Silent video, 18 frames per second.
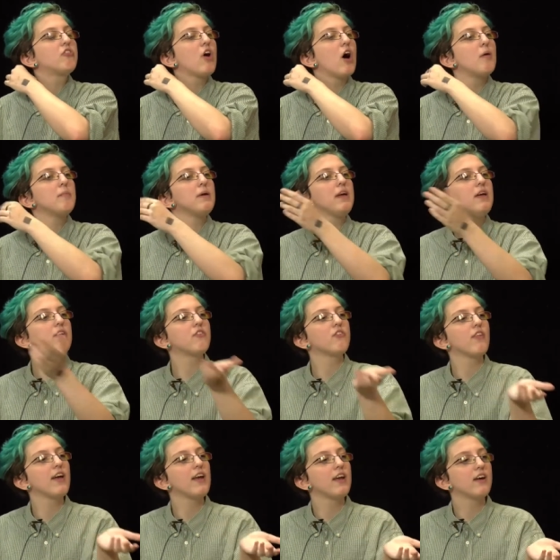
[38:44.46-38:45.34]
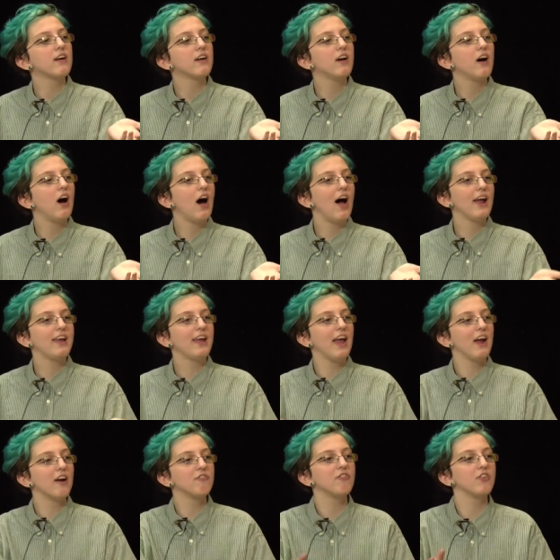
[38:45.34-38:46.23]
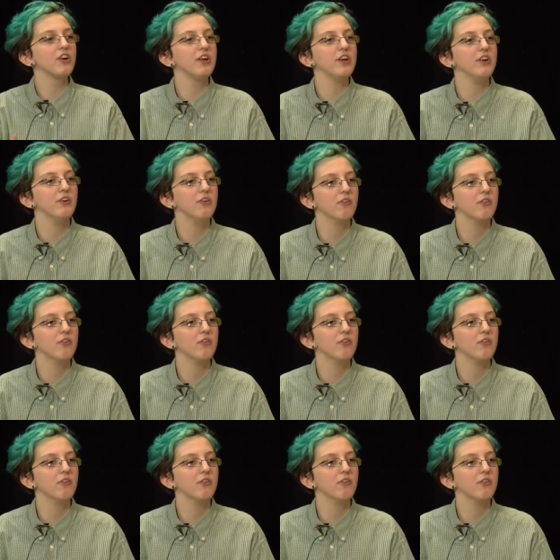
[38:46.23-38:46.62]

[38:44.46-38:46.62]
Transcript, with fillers: Asami is like, I care for you.